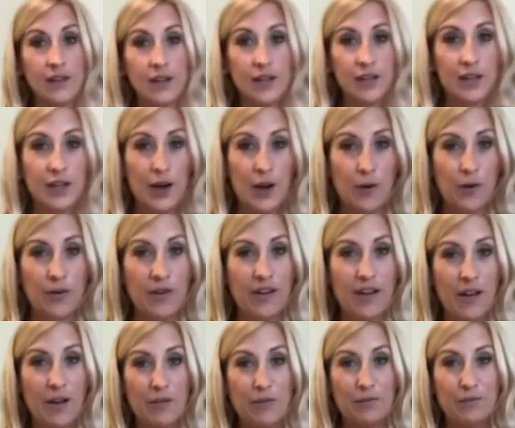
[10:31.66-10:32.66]
There you go,
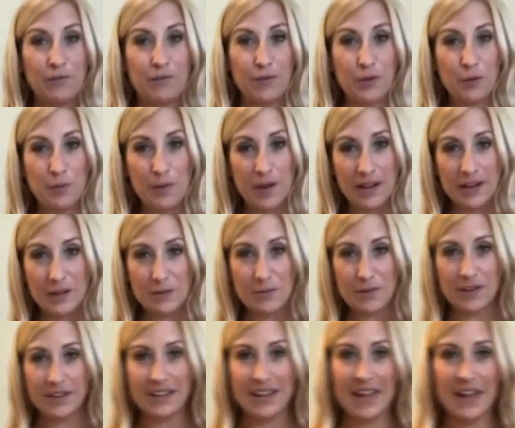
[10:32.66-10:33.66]
a full body
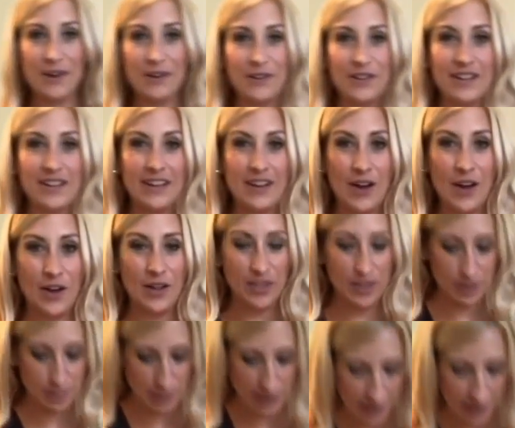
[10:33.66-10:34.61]
workout on